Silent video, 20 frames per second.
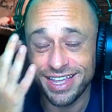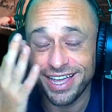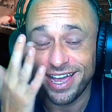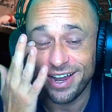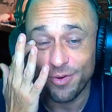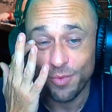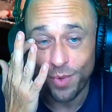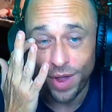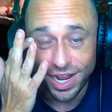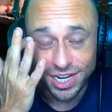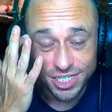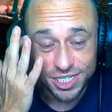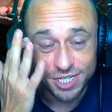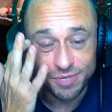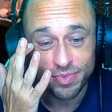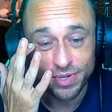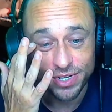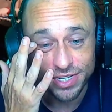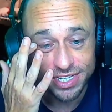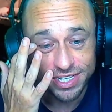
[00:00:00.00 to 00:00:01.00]
that why she
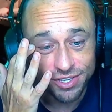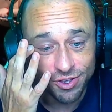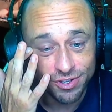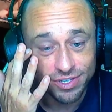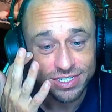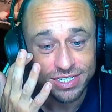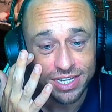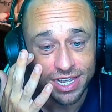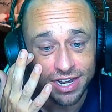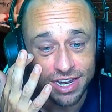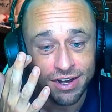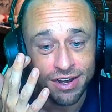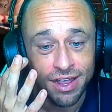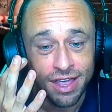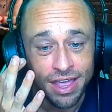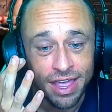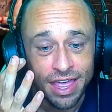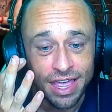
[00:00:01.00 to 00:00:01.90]
puts those there